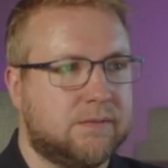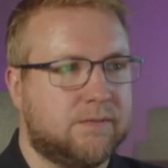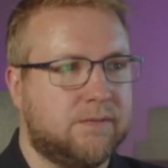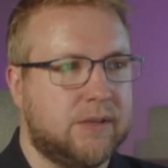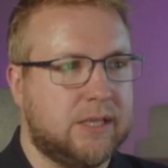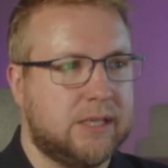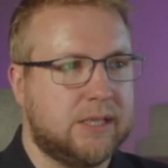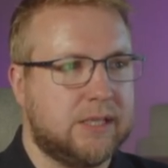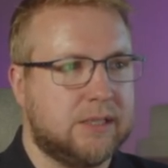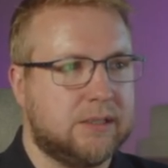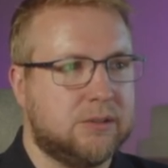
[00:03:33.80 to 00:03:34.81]

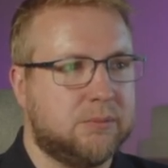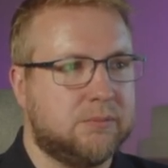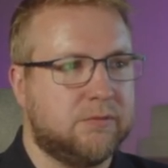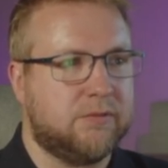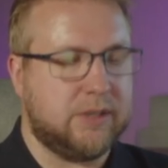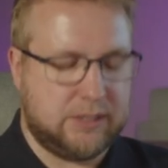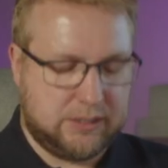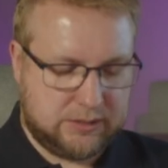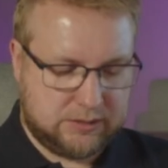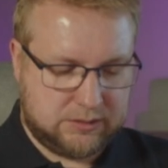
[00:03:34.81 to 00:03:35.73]
v, v